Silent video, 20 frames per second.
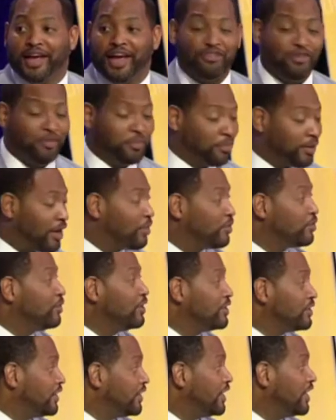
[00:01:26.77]
Every play
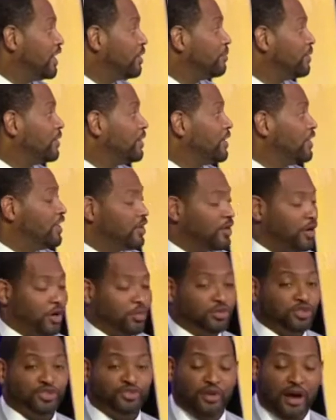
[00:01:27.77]
went to him.
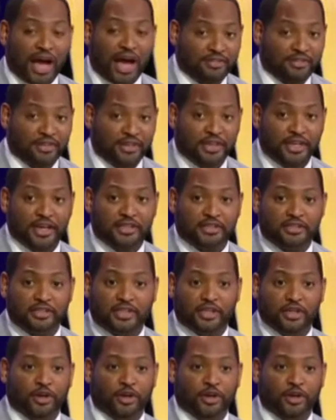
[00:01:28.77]
There was drives and kicks.